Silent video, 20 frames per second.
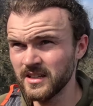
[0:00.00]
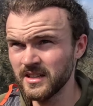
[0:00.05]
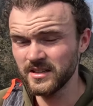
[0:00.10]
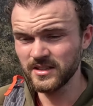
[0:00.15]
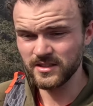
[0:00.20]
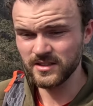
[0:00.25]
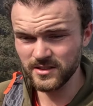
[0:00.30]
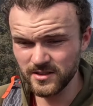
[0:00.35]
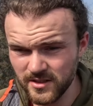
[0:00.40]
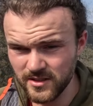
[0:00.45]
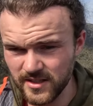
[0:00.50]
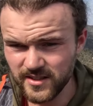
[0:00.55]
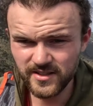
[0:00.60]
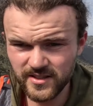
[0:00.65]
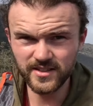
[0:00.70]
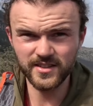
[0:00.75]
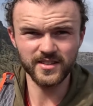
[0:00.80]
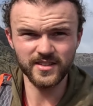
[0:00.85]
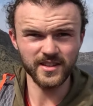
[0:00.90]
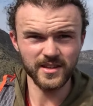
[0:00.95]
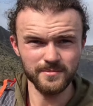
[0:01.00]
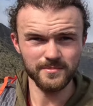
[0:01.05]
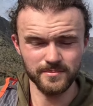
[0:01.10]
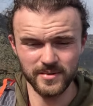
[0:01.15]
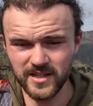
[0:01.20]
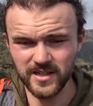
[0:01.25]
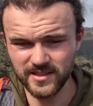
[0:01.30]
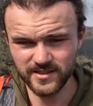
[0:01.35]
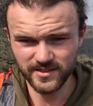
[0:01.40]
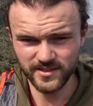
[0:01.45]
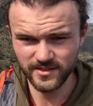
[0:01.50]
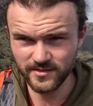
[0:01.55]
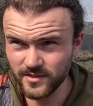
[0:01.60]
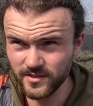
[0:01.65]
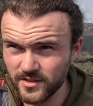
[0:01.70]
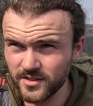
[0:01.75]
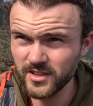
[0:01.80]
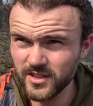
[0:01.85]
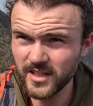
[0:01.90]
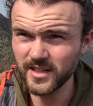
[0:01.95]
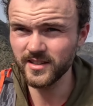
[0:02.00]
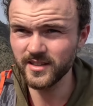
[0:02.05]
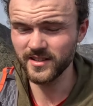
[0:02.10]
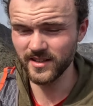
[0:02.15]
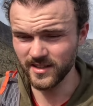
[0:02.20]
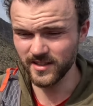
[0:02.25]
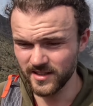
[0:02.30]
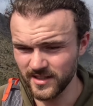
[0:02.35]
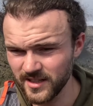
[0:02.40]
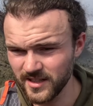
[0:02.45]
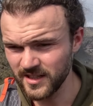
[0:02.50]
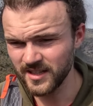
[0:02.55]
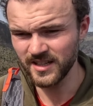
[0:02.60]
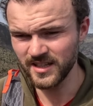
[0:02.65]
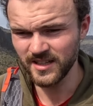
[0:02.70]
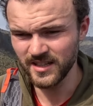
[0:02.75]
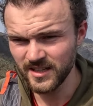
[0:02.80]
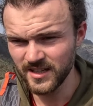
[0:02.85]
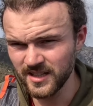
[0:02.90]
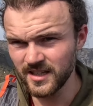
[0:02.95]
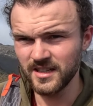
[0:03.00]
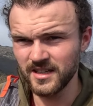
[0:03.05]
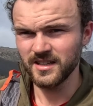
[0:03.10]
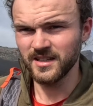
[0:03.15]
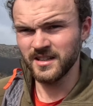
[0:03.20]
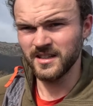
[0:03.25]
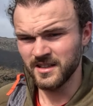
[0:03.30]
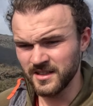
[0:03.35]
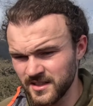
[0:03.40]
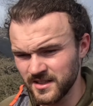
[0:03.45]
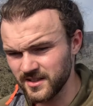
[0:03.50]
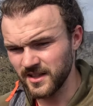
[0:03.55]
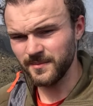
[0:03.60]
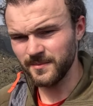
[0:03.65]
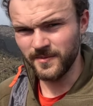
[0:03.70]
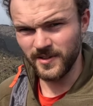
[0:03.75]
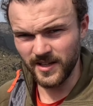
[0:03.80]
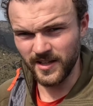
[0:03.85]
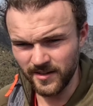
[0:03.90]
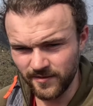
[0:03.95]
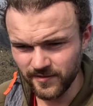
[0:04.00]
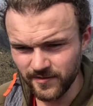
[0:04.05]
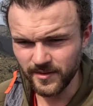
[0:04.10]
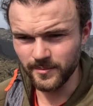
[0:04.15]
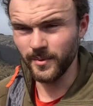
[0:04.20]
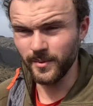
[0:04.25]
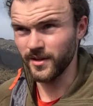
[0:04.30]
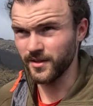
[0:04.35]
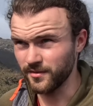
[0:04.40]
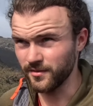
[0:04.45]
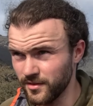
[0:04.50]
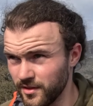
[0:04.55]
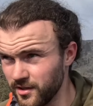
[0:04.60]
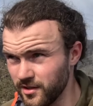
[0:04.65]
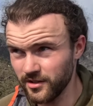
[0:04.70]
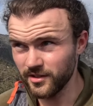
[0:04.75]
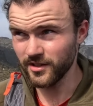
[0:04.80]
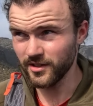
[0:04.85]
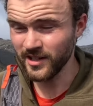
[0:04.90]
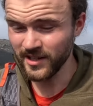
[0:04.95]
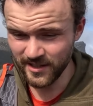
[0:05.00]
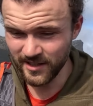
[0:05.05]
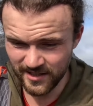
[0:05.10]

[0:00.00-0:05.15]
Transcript: It's always the steep parts of the tracks that seem to have the best views,